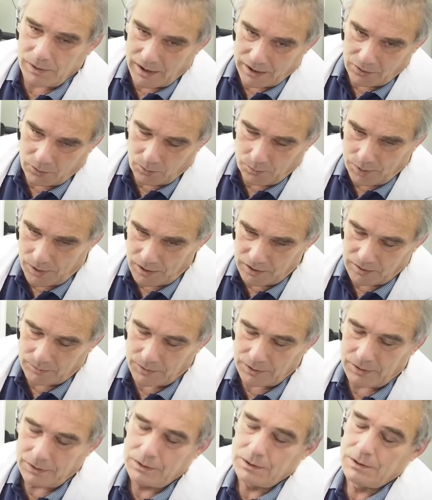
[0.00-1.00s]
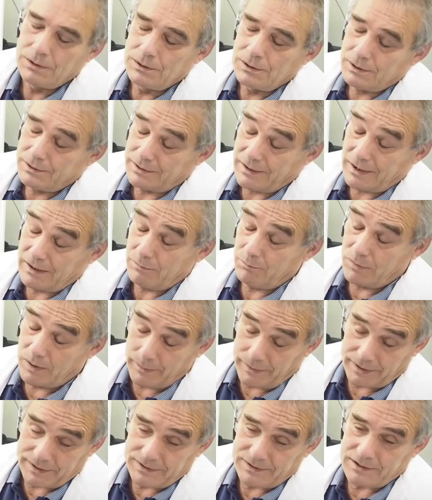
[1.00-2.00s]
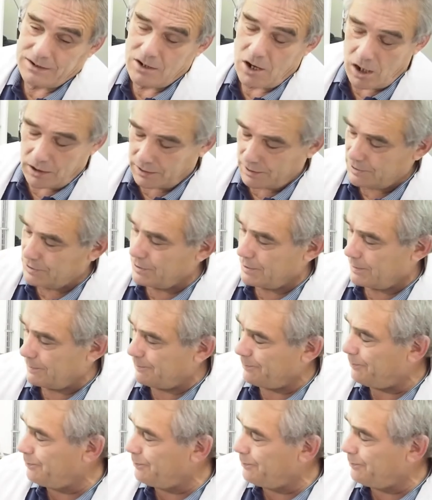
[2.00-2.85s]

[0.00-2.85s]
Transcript: biopolymer that mimics collagen.